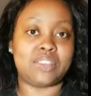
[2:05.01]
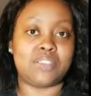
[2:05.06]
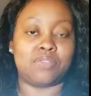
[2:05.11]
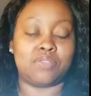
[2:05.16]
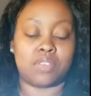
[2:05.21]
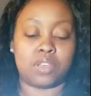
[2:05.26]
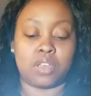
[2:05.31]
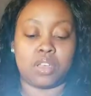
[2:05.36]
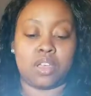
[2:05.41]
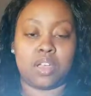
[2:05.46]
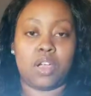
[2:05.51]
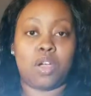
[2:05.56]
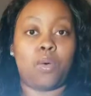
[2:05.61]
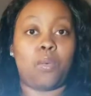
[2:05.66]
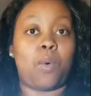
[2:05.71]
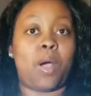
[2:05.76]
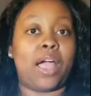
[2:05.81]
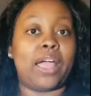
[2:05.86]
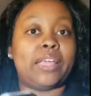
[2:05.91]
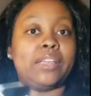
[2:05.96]
of
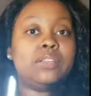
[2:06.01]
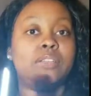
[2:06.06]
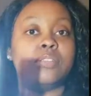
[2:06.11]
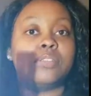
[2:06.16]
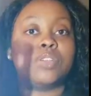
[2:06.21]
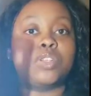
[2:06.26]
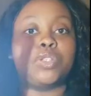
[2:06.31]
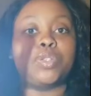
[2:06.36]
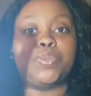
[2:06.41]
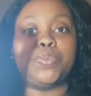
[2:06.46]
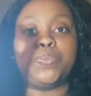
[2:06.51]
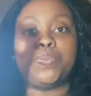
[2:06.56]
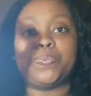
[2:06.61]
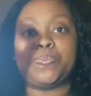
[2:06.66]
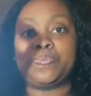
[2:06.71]
wine or two.